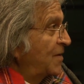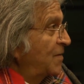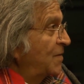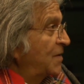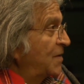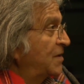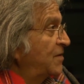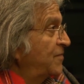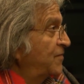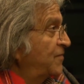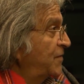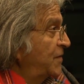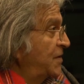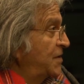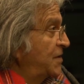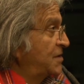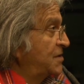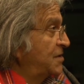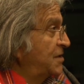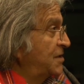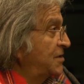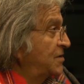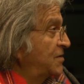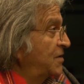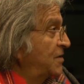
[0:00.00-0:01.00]
where the
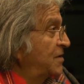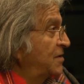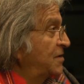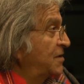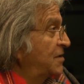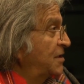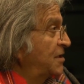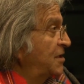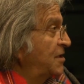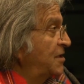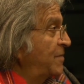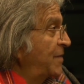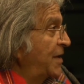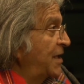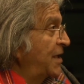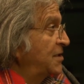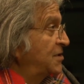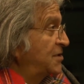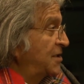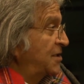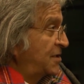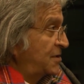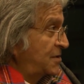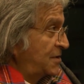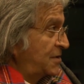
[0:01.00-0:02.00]
first is on the
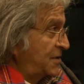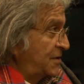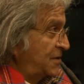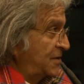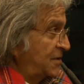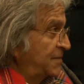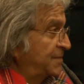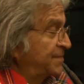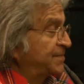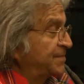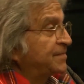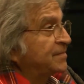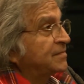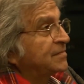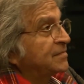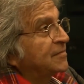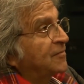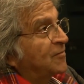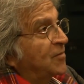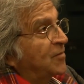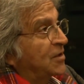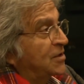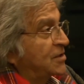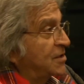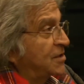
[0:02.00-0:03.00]
divine justice,
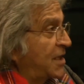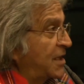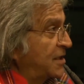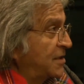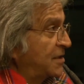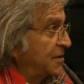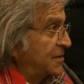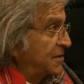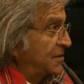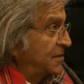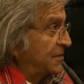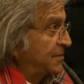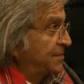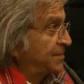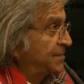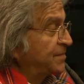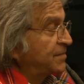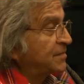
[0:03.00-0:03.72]
first article.